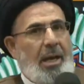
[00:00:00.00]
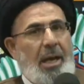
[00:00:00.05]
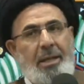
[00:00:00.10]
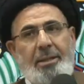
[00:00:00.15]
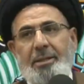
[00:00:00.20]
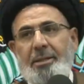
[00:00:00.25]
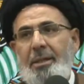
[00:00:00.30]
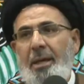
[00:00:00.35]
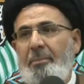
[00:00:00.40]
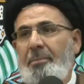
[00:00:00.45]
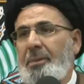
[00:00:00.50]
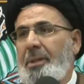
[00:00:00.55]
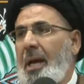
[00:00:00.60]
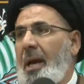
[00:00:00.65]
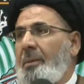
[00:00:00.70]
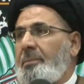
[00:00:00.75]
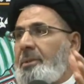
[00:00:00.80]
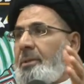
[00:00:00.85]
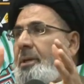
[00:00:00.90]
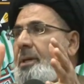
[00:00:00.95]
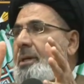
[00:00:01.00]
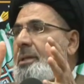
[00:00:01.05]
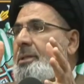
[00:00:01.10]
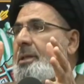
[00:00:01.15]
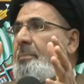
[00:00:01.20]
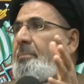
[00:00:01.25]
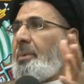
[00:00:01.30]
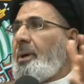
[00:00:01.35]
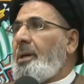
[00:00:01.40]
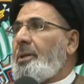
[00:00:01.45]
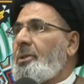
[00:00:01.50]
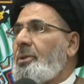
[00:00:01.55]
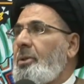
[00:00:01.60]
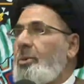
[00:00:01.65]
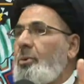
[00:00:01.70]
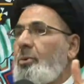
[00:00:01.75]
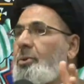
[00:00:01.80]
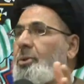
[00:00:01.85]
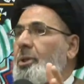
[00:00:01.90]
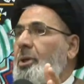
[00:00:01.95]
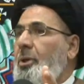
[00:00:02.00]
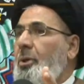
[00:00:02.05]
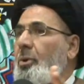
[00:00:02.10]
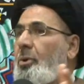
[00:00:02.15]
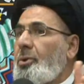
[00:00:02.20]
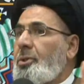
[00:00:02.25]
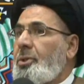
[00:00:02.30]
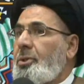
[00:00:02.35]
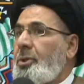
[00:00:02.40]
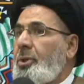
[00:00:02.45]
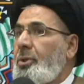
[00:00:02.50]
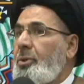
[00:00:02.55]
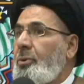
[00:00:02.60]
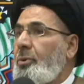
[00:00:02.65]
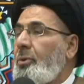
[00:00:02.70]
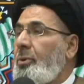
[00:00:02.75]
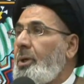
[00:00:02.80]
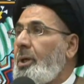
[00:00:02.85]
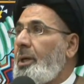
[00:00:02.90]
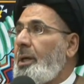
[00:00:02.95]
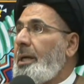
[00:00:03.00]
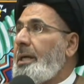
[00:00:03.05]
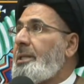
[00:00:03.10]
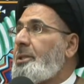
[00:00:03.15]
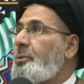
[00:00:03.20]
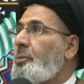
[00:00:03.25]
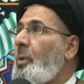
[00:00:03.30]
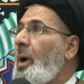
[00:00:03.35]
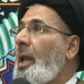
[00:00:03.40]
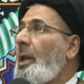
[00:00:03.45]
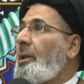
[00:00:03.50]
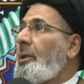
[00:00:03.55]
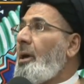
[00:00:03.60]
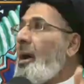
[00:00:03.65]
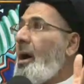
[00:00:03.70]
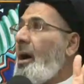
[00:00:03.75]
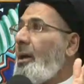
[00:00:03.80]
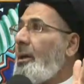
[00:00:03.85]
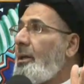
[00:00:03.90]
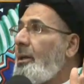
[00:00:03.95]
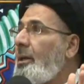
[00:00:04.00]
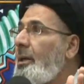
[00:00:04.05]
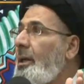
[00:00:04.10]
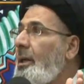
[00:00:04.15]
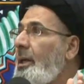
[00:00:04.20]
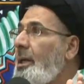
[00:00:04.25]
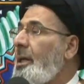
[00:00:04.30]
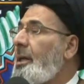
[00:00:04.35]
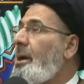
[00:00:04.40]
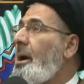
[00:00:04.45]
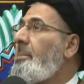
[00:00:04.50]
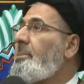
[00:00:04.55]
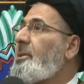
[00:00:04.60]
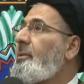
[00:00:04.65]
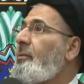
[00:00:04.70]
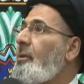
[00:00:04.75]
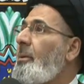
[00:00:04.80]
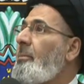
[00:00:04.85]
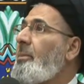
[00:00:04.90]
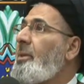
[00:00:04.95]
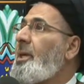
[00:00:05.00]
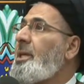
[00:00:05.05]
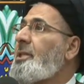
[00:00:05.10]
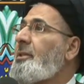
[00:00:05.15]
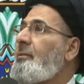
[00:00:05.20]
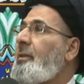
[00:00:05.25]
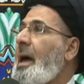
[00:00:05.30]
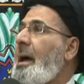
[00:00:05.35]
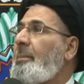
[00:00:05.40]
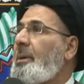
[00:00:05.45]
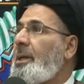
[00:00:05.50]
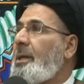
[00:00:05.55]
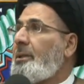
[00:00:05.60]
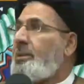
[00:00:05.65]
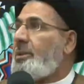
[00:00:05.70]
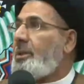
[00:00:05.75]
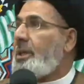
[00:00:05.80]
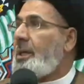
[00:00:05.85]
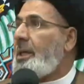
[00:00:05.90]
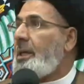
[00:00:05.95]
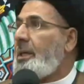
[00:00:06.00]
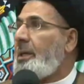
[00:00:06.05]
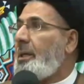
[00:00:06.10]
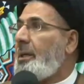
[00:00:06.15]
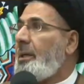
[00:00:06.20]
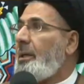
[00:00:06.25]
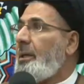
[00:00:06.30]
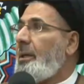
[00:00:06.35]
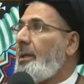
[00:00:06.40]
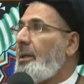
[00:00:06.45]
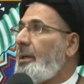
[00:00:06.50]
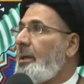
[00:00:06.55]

And sometimes there is a person who is close to you. He is well known. He comes from this family tree,